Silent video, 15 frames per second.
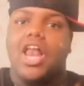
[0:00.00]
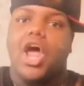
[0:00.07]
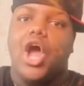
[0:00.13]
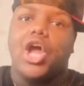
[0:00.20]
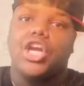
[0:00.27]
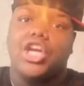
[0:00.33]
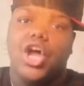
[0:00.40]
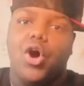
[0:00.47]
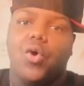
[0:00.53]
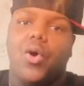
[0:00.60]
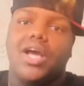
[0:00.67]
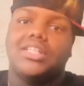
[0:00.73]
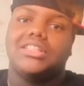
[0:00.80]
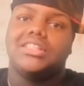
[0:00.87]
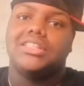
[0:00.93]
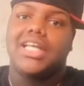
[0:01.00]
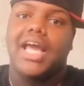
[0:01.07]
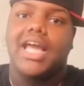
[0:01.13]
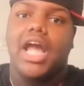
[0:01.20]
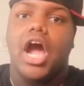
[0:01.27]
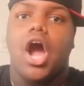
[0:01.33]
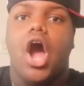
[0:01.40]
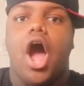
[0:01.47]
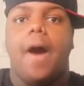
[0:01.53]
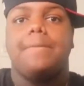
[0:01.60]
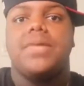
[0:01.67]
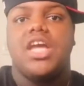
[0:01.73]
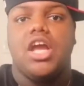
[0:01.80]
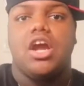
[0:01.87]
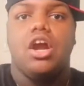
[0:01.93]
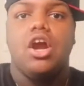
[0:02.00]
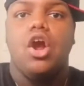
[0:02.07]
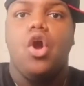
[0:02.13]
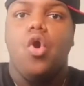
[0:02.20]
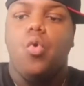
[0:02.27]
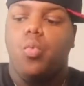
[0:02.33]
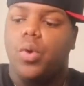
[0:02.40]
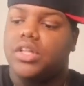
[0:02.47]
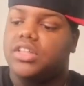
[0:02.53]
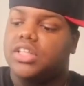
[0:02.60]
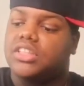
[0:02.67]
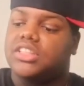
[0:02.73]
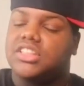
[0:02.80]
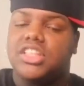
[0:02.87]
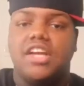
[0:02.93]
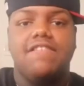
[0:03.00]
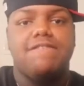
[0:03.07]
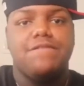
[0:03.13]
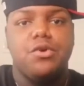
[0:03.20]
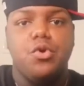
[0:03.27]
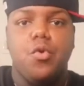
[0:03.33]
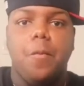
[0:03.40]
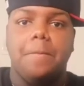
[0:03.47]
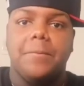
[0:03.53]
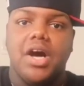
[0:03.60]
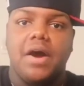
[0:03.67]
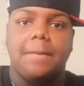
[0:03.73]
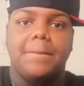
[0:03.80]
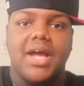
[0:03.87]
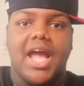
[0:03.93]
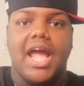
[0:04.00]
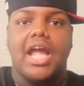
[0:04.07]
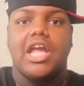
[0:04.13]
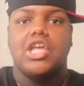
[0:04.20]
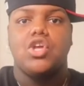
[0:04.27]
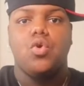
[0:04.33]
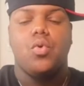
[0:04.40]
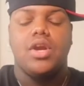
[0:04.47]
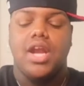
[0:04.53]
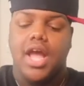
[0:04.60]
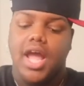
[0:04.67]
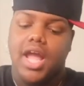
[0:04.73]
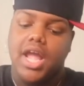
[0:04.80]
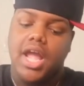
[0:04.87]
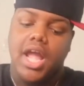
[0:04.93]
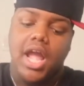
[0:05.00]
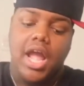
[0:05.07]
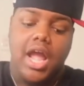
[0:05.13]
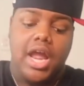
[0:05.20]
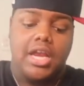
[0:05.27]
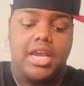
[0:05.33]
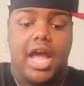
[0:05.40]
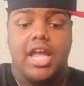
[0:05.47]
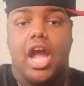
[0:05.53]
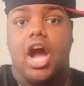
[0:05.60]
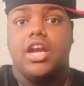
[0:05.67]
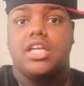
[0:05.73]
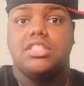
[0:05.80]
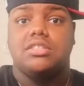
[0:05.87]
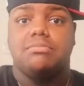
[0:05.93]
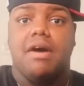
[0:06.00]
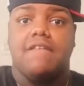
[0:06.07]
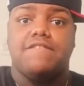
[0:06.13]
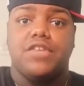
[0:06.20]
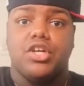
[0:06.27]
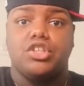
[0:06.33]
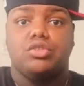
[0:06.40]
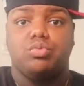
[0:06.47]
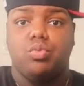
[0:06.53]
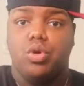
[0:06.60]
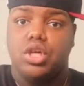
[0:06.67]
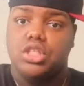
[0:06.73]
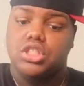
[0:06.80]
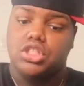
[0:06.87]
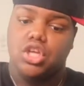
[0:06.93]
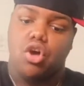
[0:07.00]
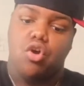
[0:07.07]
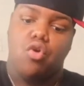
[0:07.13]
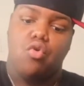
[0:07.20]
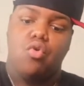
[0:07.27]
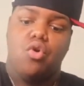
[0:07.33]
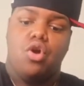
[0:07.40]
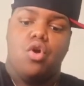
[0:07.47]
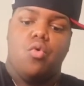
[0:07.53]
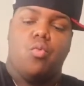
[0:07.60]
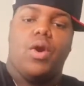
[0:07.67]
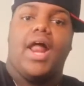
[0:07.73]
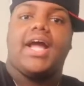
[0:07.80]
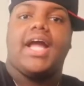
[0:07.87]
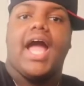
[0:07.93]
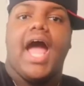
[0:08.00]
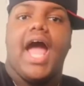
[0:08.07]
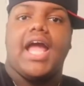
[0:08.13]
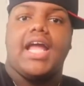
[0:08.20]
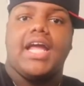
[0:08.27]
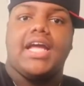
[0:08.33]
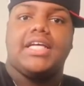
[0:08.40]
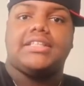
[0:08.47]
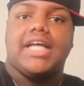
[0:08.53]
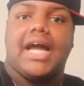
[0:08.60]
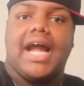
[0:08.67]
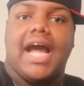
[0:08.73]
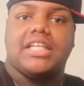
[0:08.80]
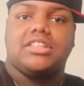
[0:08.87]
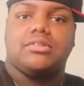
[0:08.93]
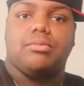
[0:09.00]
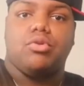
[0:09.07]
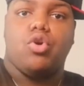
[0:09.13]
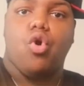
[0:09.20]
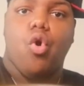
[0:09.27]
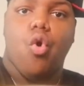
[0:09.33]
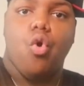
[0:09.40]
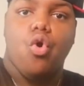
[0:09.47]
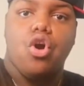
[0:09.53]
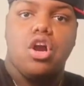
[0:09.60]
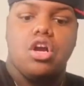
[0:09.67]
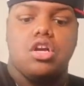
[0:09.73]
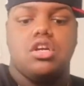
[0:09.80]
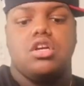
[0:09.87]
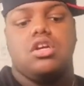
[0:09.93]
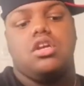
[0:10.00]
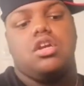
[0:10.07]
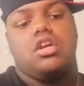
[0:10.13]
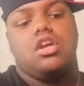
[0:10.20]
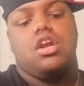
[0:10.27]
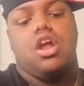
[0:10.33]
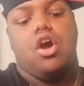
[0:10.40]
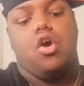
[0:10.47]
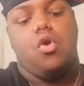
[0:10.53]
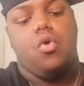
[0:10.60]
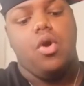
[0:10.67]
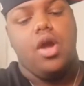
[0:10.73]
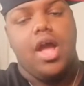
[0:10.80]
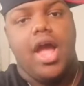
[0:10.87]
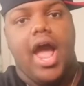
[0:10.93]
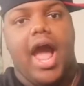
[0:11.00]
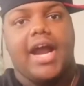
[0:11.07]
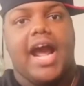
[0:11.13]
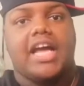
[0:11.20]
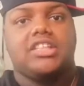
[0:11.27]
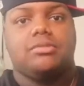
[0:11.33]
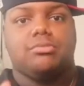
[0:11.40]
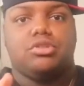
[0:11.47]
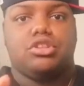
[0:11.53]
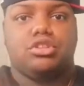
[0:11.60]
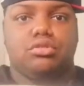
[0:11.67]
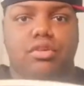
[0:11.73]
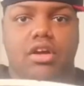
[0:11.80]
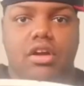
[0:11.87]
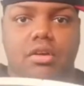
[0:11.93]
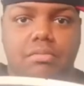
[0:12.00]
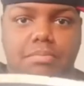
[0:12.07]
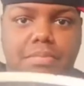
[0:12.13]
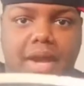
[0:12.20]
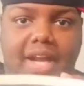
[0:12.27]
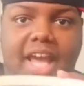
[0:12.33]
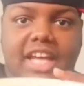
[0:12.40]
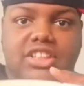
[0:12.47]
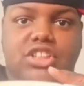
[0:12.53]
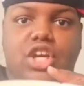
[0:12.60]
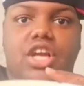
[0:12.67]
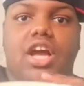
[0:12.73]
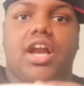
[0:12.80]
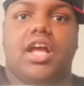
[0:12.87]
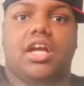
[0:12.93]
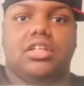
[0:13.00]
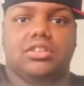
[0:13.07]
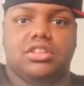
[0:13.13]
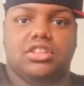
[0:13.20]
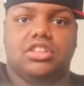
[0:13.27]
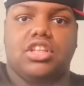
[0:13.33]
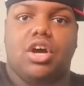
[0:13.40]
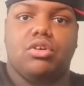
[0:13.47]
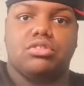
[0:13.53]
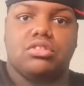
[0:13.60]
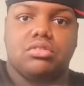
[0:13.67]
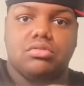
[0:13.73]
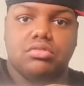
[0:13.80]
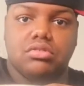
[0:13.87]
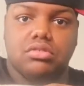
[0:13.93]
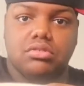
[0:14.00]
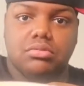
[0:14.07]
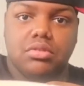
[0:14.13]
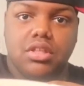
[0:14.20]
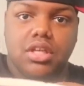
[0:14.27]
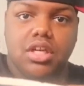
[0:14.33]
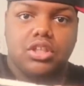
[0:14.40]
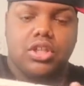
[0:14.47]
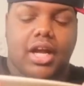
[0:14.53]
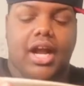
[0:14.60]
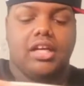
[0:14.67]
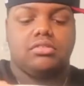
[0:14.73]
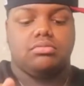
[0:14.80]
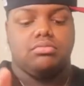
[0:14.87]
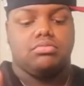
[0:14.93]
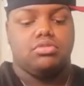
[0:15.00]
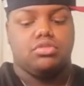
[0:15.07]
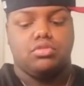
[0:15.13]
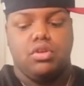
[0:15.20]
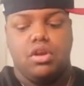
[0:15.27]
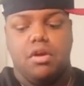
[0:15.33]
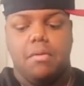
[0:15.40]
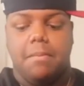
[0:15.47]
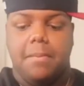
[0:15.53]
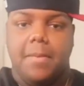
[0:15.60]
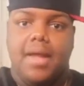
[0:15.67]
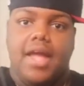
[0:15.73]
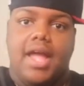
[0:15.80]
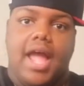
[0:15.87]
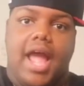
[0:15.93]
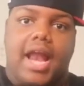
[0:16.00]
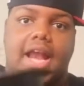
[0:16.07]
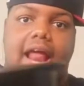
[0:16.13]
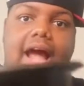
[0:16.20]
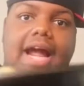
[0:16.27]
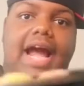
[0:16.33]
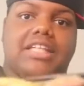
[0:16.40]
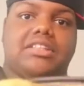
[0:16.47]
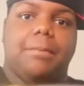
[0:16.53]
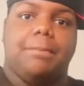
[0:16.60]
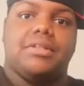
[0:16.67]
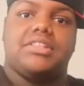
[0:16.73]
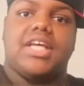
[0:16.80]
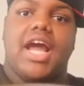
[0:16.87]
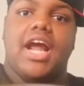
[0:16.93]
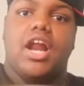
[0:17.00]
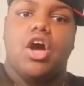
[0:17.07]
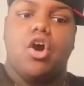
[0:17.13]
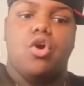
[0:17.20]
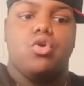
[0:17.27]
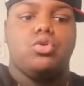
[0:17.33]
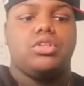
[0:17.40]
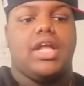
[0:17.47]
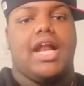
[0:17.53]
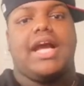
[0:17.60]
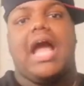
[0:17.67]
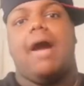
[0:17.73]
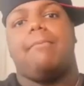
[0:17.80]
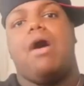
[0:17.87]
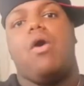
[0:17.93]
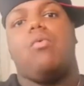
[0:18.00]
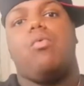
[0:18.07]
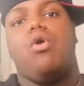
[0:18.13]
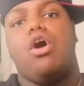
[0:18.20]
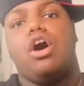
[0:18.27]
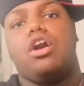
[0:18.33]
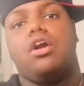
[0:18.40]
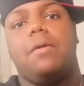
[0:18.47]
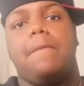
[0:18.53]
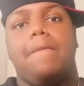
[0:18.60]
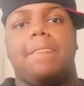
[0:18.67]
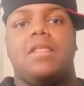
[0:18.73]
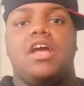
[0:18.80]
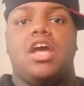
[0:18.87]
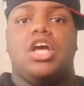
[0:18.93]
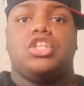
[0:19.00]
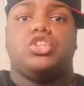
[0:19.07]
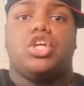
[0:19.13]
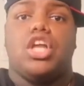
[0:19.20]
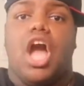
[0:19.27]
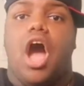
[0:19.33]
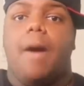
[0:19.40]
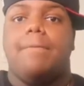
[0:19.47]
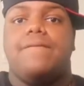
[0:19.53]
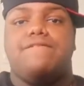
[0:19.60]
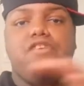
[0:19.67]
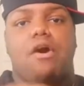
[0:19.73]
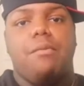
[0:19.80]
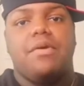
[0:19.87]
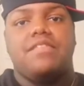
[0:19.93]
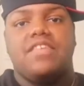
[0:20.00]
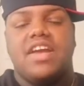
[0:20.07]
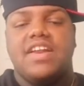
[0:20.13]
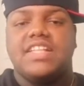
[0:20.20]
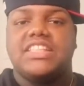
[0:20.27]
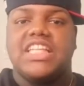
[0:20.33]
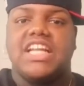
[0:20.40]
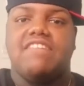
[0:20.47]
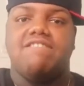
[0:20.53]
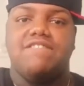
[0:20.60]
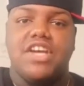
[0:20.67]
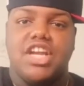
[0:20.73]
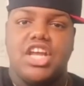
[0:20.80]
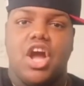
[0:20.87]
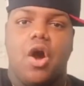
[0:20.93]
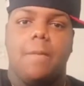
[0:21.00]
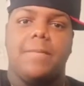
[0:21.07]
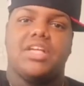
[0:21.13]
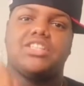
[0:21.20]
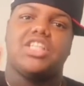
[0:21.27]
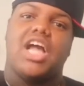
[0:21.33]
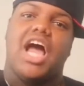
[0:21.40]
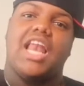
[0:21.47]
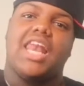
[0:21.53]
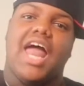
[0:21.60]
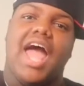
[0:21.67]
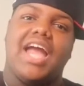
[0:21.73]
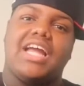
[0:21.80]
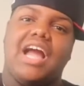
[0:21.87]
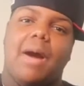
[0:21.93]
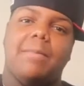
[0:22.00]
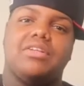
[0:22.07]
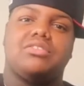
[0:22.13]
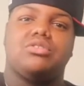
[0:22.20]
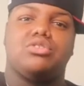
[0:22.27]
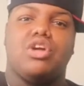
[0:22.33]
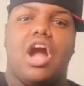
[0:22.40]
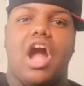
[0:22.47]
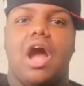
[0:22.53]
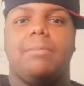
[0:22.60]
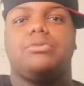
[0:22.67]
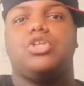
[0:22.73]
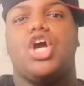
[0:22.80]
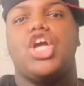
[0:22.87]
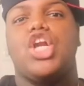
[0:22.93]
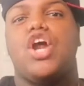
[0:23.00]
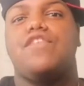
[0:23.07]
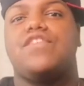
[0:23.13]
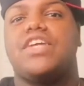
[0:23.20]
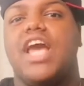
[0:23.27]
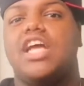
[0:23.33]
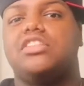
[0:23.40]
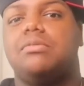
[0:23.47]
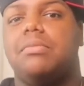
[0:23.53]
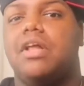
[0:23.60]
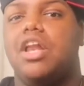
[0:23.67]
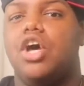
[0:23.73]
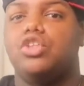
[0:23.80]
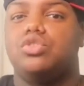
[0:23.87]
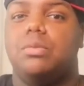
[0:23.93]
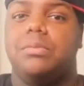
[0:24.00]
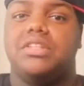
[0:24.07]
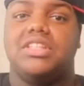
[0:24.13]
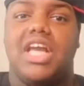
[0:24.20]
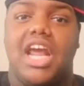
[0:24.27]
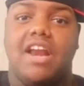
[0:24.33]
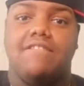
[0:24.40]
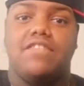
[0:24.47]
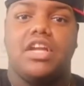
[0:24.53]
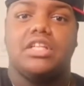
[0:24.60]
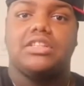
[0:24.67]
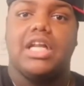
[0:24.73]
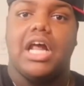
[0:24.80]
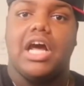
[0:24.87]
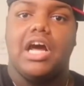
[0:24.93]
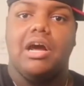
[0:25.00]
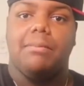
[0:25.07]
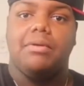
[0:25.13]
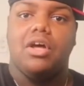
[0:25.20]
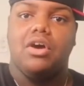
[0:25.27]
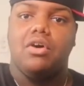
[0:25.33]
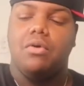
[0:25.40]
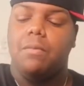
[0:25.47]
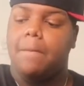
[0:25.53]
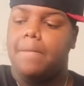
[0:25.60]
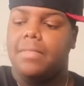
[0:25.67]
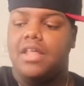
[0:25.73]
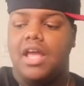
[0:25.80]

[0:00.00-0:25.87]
already know. And today, y'all, I'm here with the seafood mukbang Q&A. Now, y'all, this is my first one, so what I got is I got some corn, you know, I got some shrimp. I can't show y'all that because the sauce gonna drip. I got some shrimp, then I got some potatoes, and I got my water. So y'all, before we get into this video, make sure y'all like, comment, subscribe, turn your notification bell on so you miss any videos that I upload.